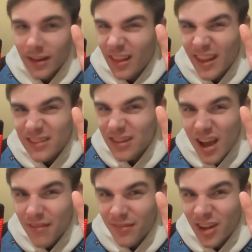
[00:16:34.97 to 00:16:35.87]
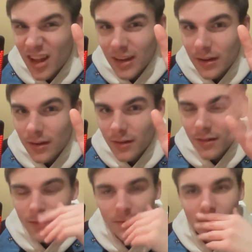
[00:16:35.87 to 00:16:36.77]
it's not fun.
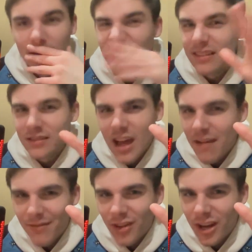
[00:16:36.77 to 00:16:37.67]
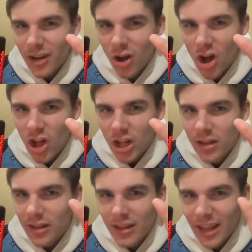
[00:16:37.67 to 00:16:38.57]
It's not fun at all.
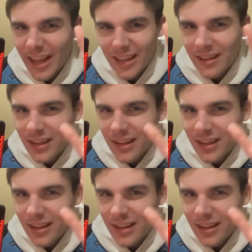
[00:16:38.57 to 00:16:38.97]
Like,